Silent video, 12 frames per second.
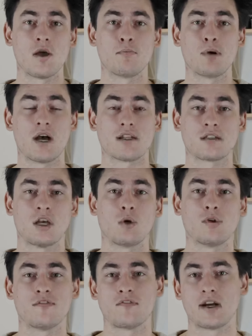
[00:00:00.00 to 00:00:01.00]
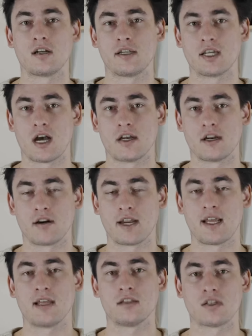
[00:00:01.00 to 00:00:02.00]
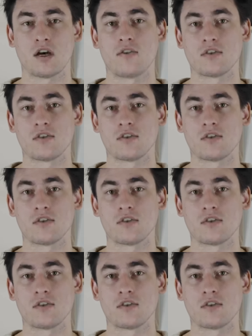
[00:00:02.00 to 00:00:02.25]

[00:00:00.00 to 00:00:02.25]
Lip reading: but we've finally gotten our hands on the